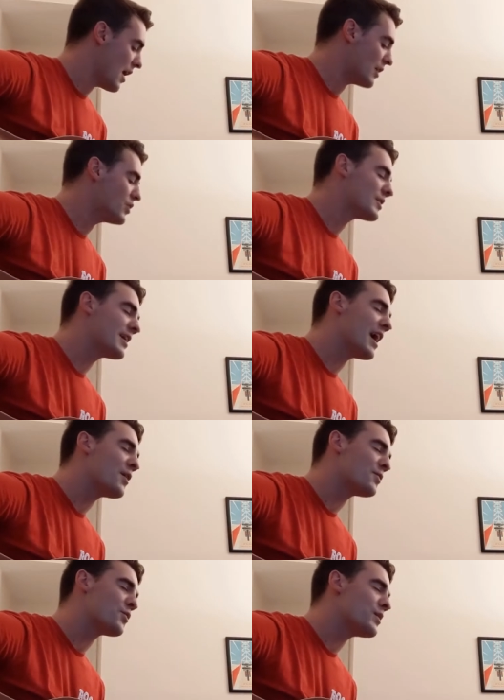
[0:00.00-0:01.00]
I look
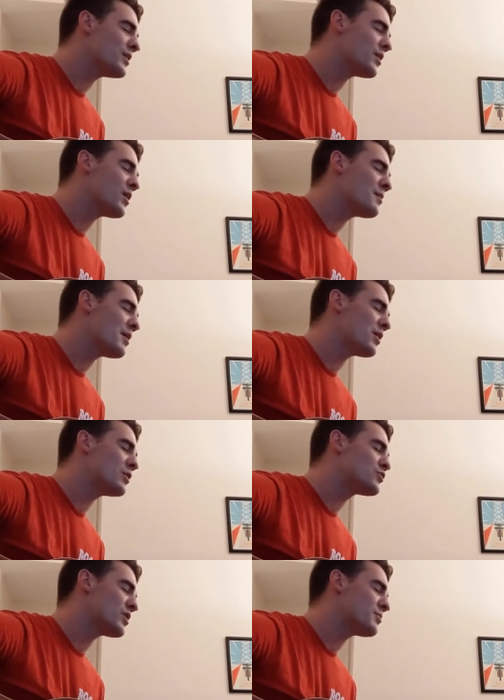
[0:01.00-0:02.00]
out the window at my
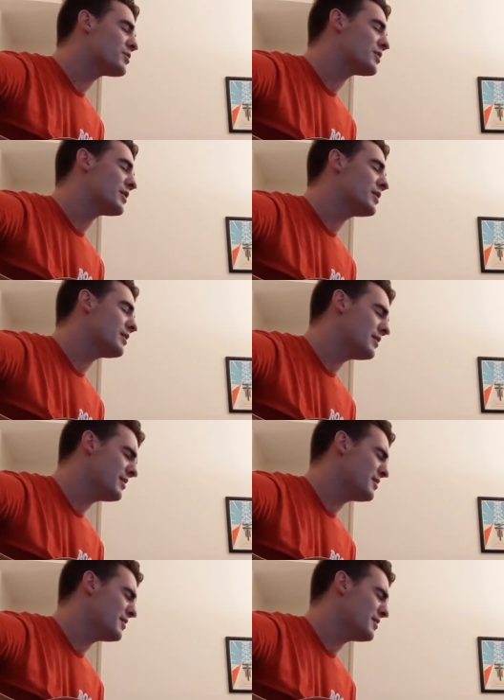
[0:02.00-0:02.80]
old trampoline.